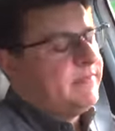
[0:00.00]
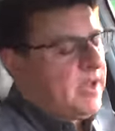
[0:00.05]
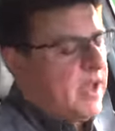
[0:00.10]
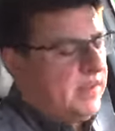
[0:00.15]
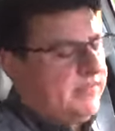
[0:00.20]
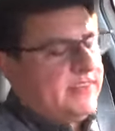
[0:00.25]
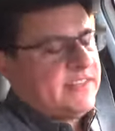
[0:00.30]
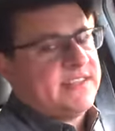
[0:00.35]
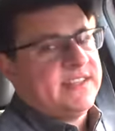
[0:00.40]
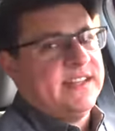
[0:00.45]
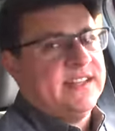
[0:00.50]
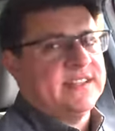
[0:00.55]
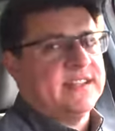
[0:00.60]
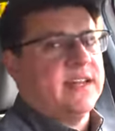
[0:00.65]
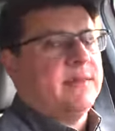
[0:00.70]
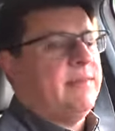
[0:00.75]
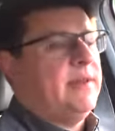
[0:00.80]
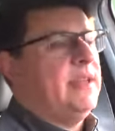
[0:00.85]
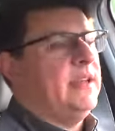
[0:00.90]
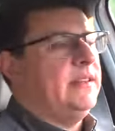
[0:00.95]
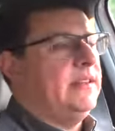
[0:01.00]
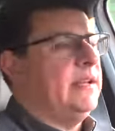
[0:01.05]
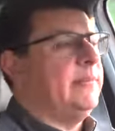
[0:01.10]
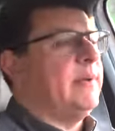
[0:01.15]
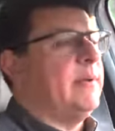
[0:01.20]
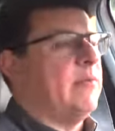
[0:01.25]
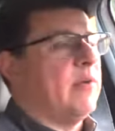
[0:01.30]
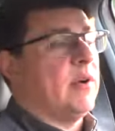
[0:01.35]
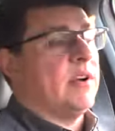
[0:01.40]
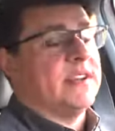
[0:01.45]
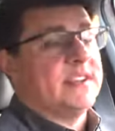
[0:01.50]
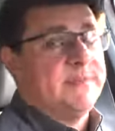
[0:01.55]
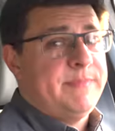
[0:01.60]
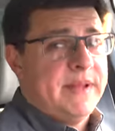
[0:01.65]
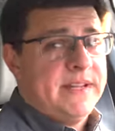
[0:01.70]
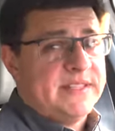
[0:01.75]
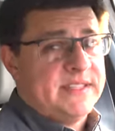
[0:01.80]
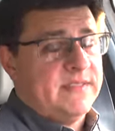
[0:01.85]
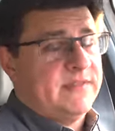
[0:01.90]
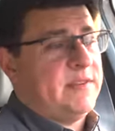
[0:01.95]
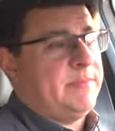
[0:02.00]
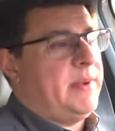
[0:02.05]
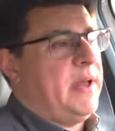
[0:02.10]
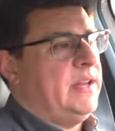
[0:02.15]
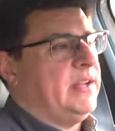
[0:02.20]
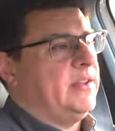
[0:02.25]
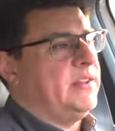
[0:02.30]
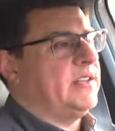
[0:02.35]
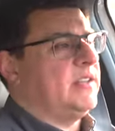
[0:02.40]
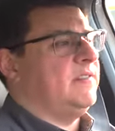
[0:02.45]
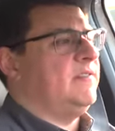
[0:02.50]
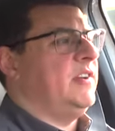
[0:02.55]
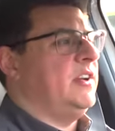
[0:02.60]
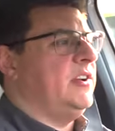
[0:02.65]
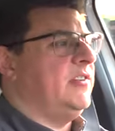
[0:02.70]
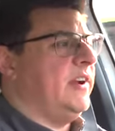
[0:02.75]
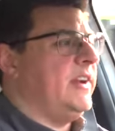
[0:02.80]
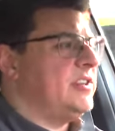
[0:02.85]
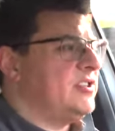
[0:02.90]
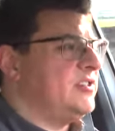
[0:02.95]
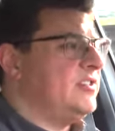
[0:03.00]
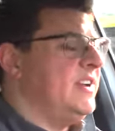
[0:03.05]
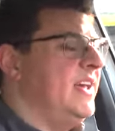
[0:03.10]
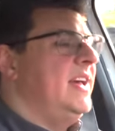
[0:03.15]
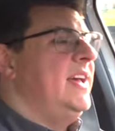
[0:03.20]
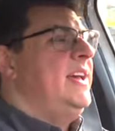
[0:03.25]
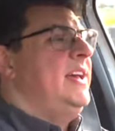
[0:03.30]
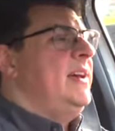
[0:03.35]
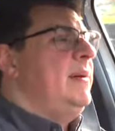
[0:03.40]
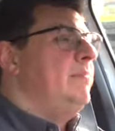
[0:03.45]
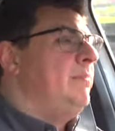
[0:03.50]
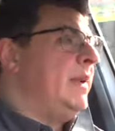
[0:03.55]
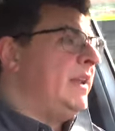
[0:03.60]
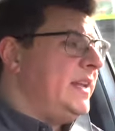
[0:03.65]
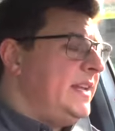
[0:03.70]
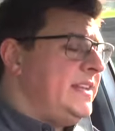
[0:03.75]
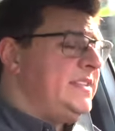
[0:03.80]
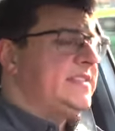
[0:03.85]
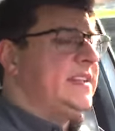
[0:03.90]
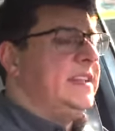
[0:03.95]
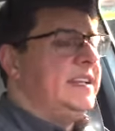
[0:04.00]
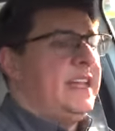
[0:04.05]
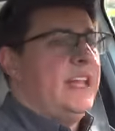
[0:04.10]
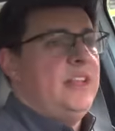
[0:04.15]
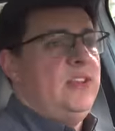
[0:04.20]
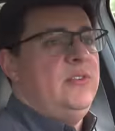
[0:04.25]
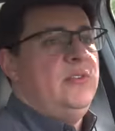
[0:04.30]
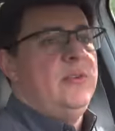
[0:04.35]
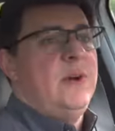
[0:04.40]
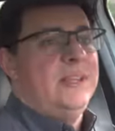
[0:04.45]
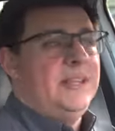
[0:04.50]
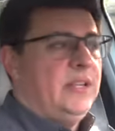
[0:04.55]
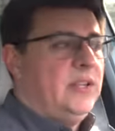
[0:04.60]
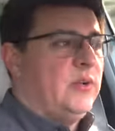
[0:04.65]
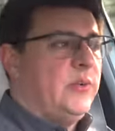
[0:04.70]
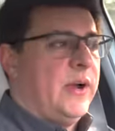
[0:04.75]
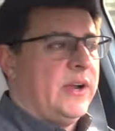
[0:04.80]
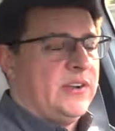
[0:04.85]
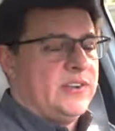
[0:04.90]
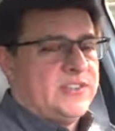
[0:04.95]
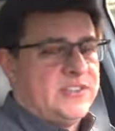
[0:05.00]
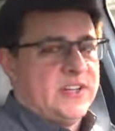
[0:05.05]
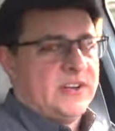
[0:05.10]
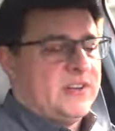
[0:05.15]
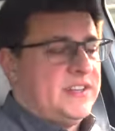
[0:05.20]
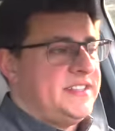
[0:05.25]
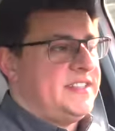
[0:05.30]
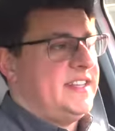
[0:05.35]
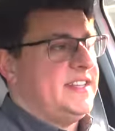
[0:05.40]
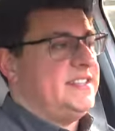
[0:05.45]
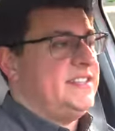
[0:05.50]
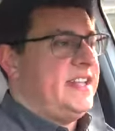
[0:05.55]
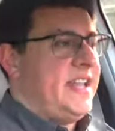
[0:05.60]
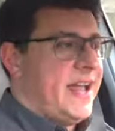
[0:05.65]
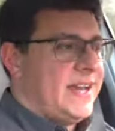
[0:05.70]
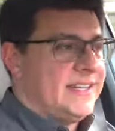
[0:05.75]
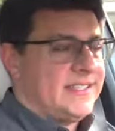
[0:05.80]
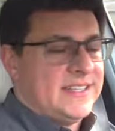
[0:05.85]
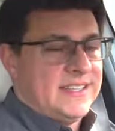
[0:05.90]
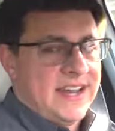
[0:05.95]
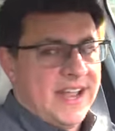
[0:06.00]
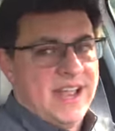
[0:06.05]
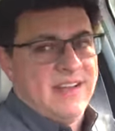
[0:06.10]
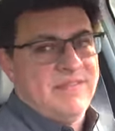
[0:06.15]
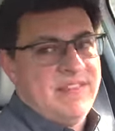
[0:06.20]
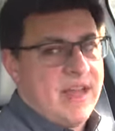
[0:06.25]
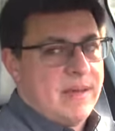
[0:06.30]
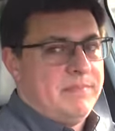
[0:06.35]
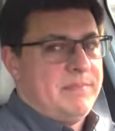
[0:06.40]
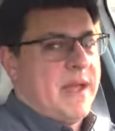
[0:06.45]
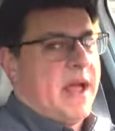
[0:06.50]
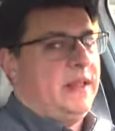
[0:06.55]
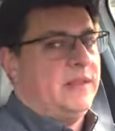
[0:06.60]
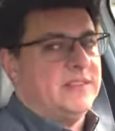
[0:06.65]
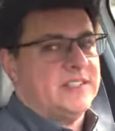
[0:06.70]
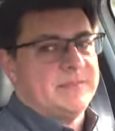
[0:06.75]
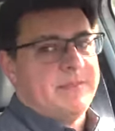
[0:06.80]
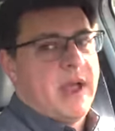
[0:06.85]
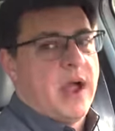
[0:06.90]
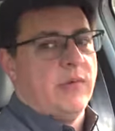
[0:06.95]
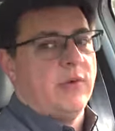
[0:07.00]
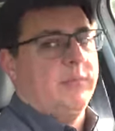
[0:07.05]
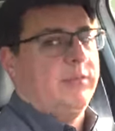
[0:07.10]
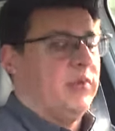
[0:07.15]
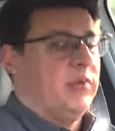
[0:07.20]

Obviously, it's going to be a little bit more expensive depending on the configuration, but it is going to get you a little quicker 0 to 60 and it's going to have that balanced power